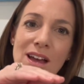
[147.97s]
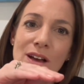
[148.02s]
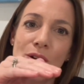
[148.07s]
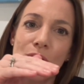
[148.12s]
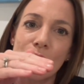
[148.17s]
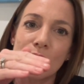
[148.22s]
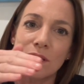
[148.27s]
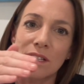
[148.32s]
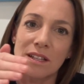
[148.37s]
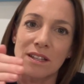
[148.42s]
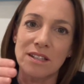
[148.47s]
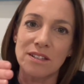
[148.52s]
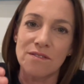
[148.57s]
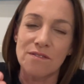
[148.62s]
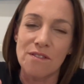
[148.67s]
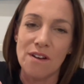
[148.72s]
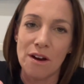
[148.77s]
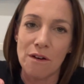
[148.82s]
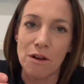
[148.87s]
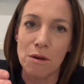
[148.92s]
causing this
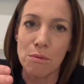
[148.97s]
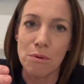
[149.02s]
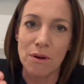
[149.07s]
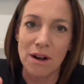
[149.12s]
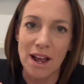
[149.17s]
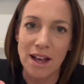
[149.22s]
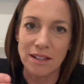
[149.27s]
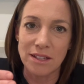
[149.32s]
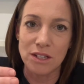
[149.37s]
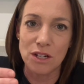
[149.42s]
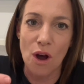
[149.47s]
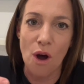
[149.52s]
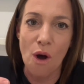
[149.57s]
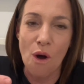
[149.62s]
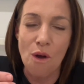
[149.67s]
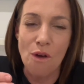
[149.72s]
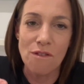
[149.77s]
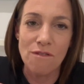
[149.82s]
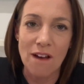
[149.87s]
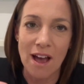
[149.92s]
very pronounced
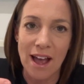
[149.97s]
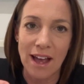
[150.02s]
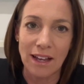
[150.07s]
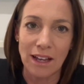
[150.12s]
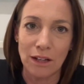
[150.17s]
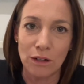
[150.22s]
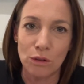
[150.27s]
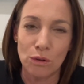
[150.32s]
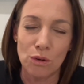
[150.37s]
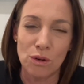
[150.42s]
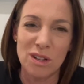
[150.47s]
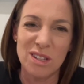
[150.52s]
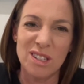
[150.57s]
overhanging look.